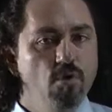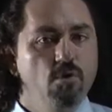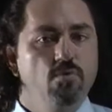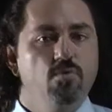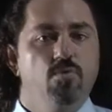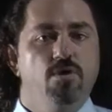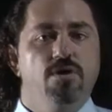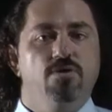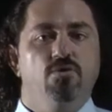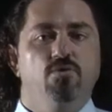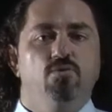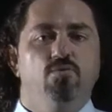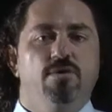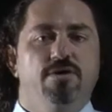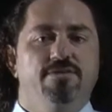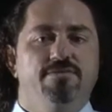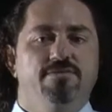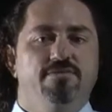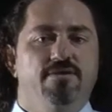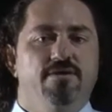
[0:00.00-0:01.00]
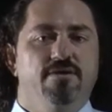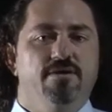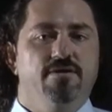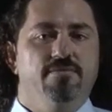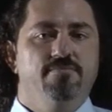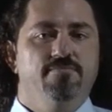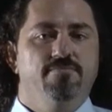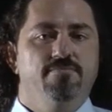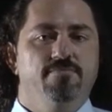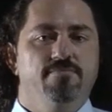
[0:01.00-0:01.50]
one-on-one
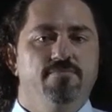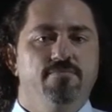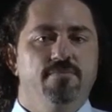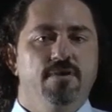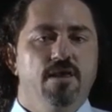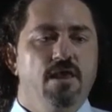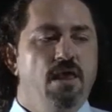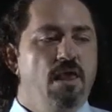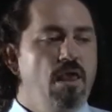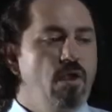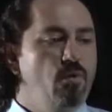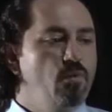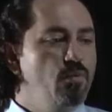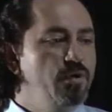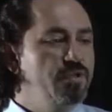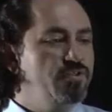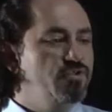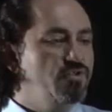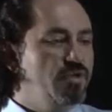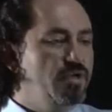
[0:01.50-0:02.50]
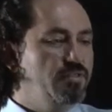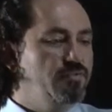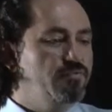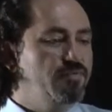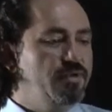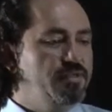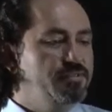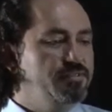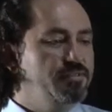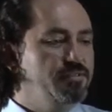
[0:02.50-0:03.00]
time which
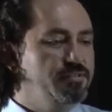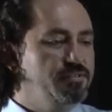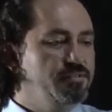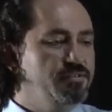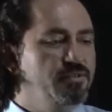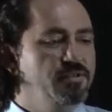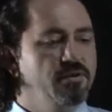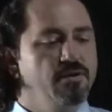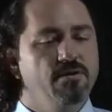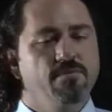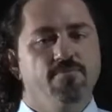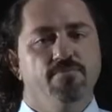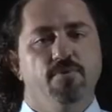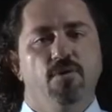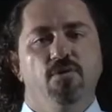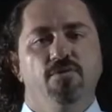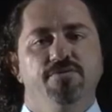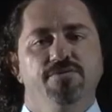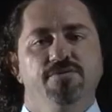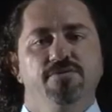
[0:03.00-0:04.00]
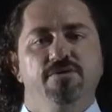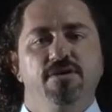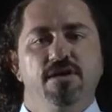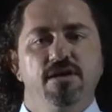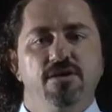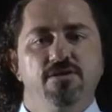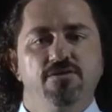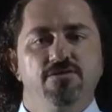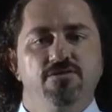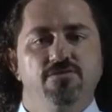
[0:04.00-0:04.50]
addresses both
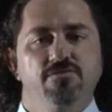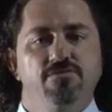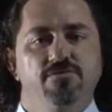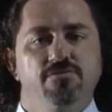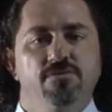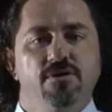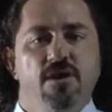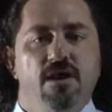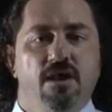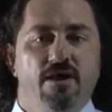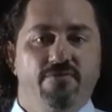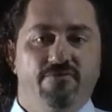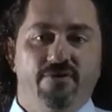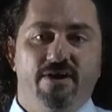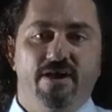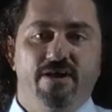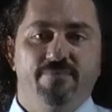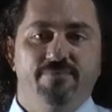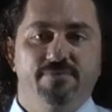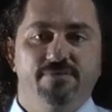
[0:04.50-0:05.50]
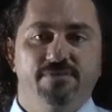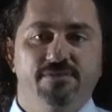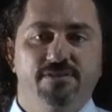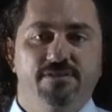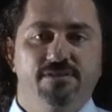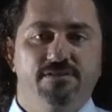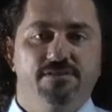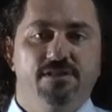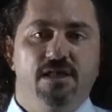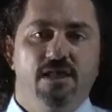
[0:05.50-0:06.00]
issues. And what happens
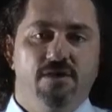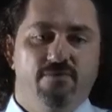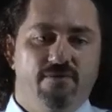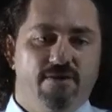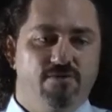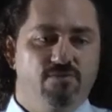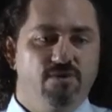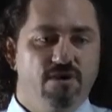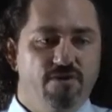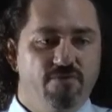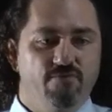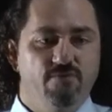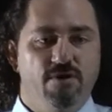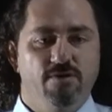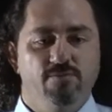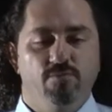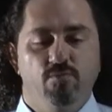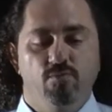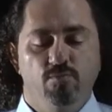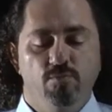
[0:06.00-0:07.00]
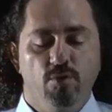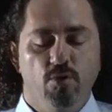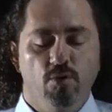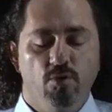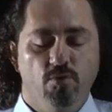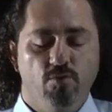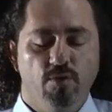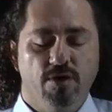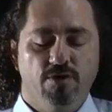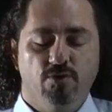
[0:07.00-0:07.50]
is, when you have
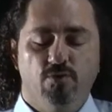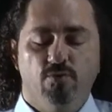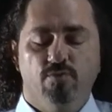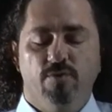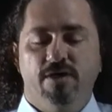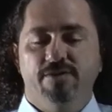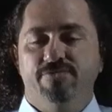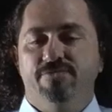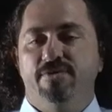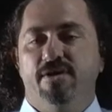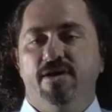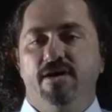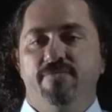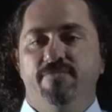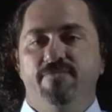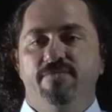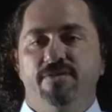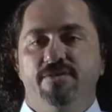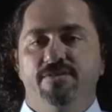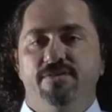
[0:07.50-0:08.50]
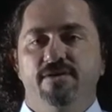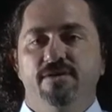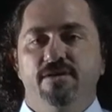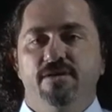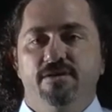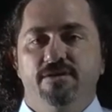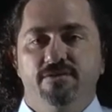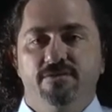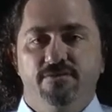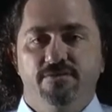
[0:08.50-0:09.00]
more one-on-one time with
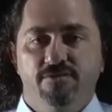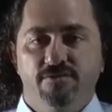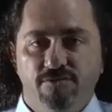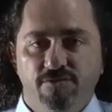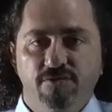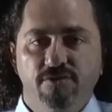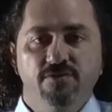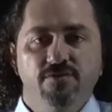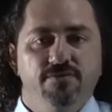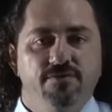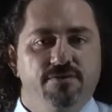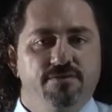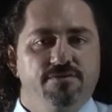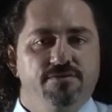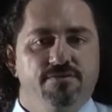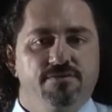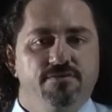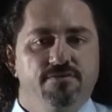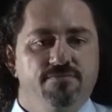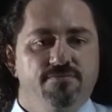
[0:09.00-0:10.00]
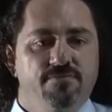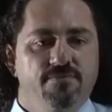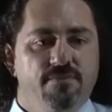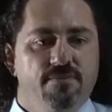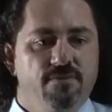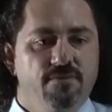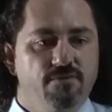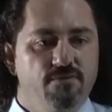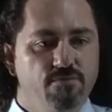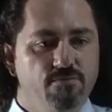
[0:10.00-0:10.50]
students,
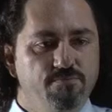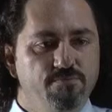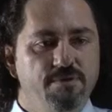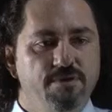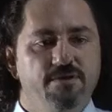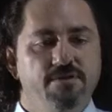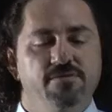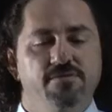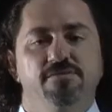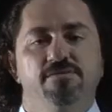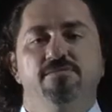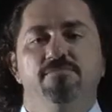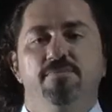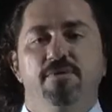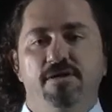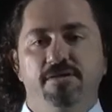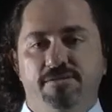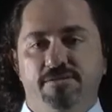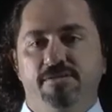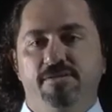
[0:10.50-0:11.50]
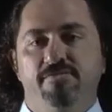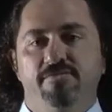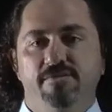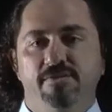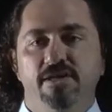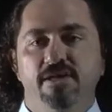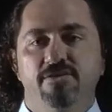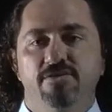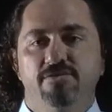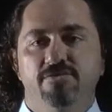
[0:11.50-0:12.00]
you build positive
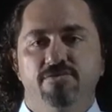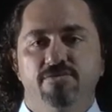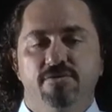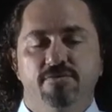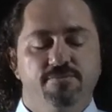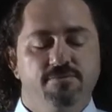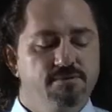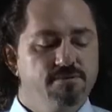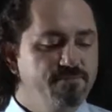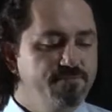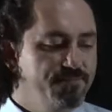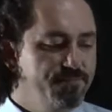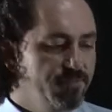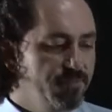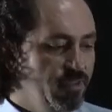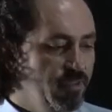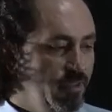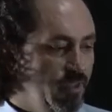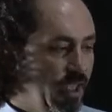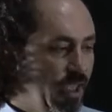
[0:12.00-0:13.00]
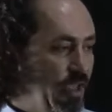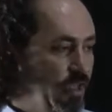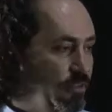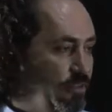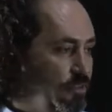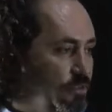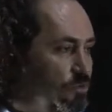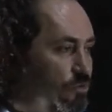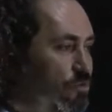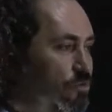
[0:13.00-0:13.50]
relationships. And
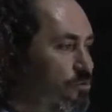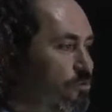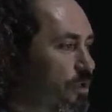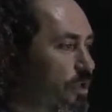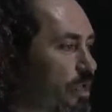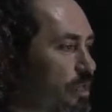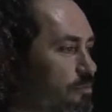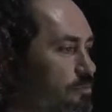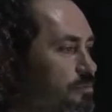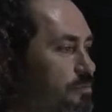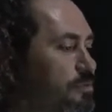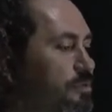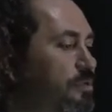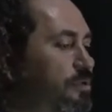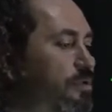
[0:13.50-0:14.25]
this also helps